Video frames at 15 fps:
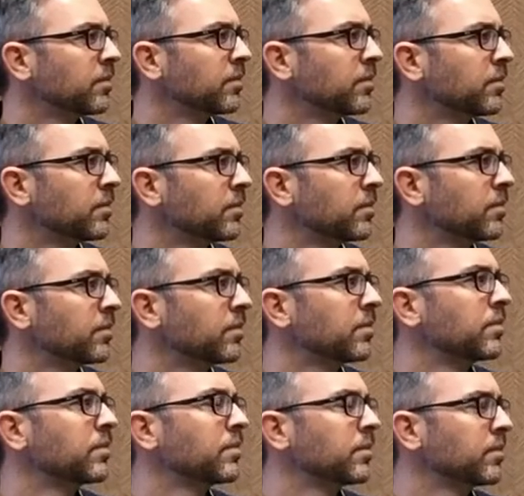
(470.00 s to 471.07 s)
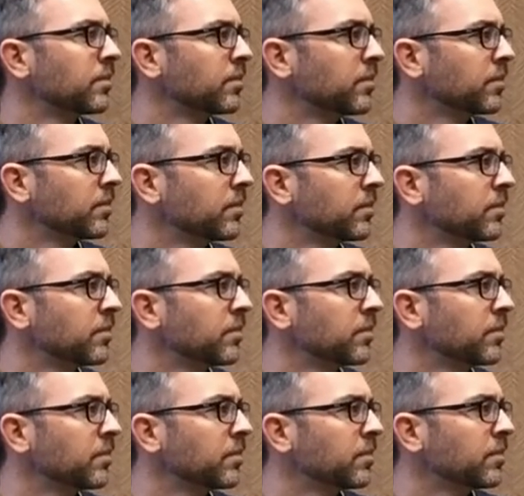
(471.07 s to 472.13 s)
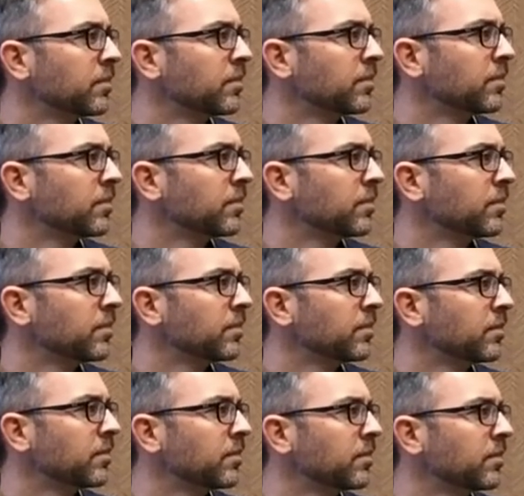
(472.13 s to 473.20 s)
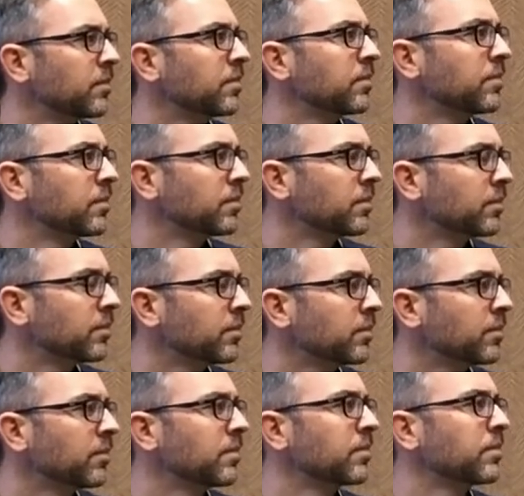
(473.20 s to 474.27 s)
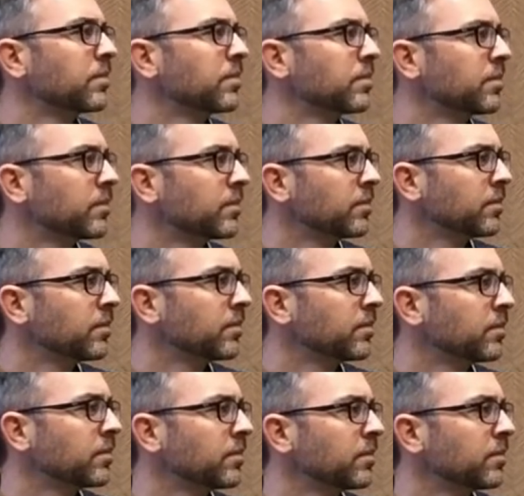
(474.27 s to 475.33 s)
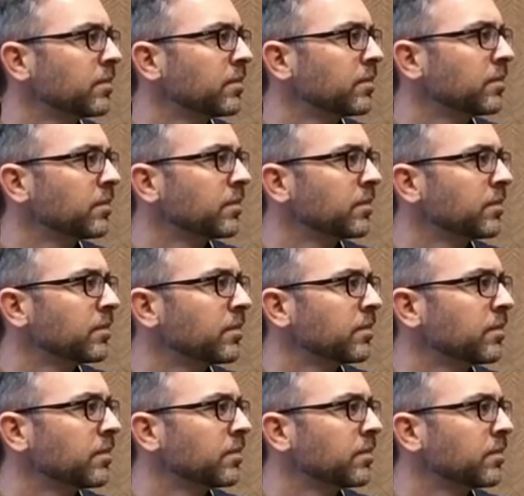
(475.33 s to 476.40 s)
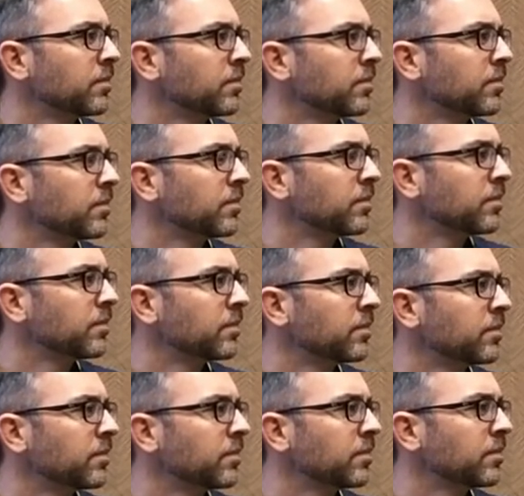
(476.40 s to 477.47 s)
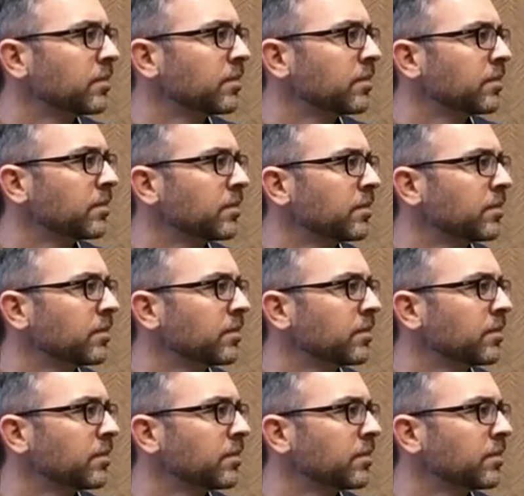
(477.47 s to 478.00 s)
No words are spoken by the person on screen.